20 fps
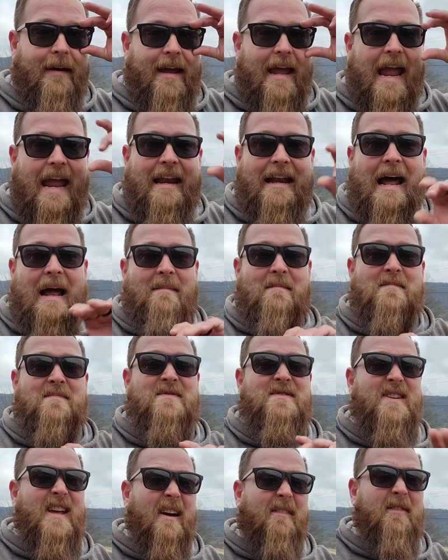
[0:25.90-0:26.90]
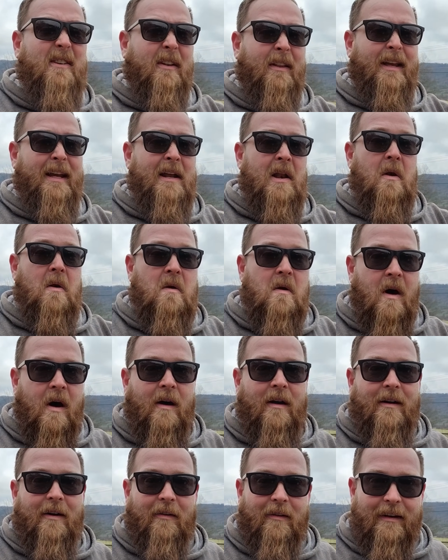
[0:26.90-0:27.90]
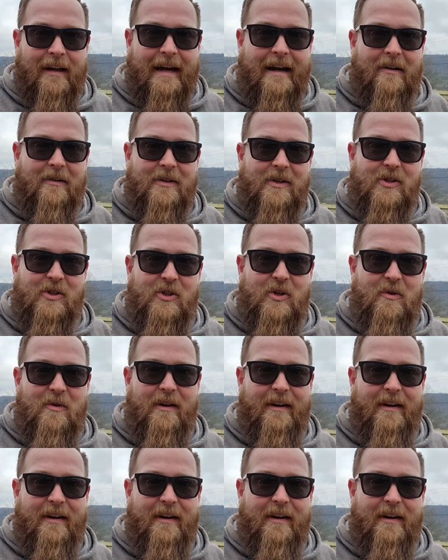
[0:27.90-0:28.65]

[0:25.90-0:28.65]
And I'm definitely not allowed to shoot